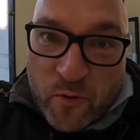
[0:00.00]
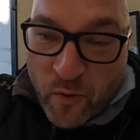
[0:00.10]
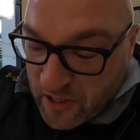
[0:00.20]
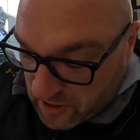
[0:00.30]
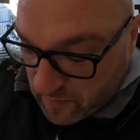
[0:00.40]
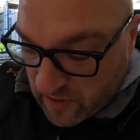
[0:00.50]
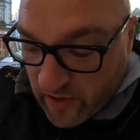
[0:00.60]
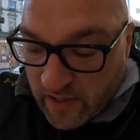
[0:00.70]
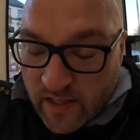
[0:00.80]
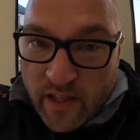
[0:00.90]
questionable
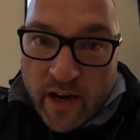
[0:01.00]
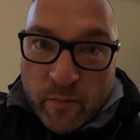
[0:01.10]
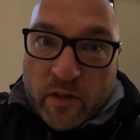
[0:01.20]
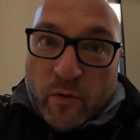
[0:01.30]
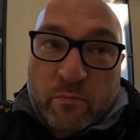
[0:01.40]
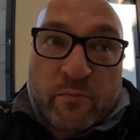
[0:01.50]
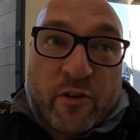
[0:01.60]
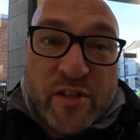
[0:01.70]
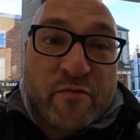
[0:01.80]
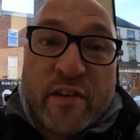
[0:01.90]
titles in there, but they were
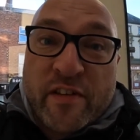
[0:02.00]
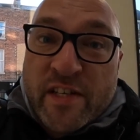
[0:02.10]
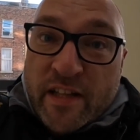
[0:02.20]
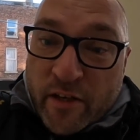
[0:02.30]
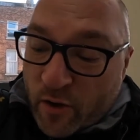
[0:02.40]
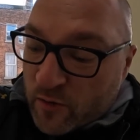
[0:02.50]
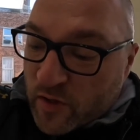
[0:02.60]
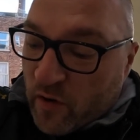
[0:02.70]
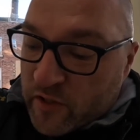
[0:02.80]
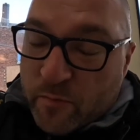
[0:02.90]
priced fifty cent a euro,
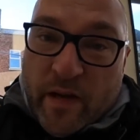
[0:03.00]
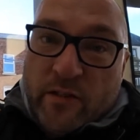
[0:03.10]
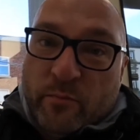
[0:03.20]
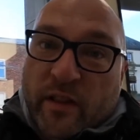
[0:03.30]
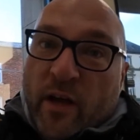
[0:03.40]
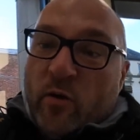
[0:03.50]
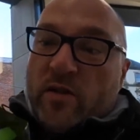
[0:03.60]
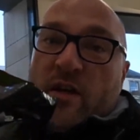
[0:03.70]
so I just picked up loads,